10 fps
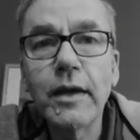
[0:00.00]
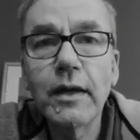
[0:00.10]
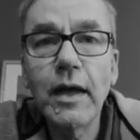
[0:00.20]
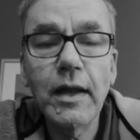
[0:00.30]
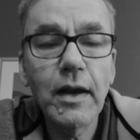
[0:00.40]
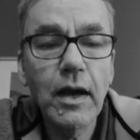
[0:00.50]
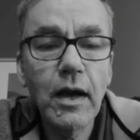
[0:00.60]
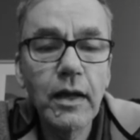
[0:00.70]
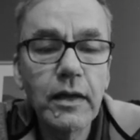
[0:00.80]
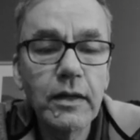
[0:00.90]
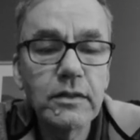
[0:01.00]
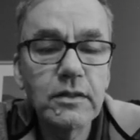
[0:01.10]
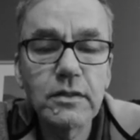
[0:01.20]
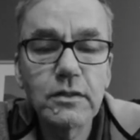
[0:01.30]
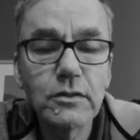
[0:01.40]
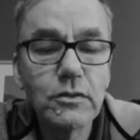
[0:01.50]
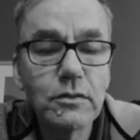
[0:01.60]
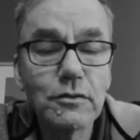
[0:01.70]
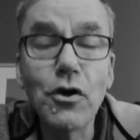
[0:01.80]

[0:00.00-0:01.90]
and I just